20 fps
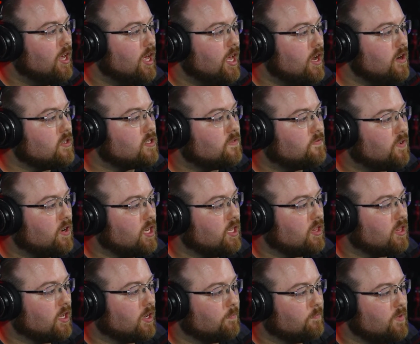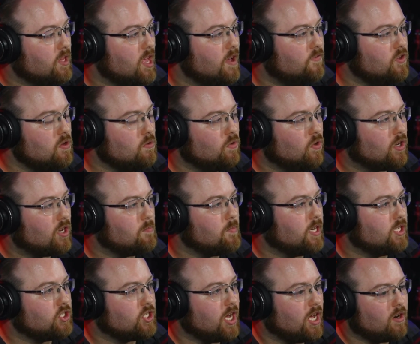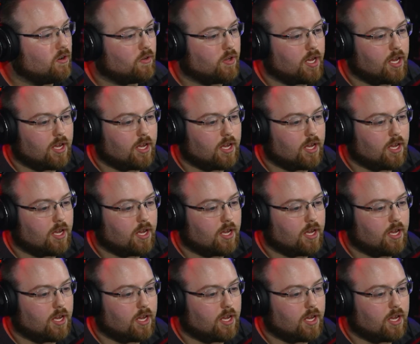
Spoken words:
Here's the funny thing. If you look at my channel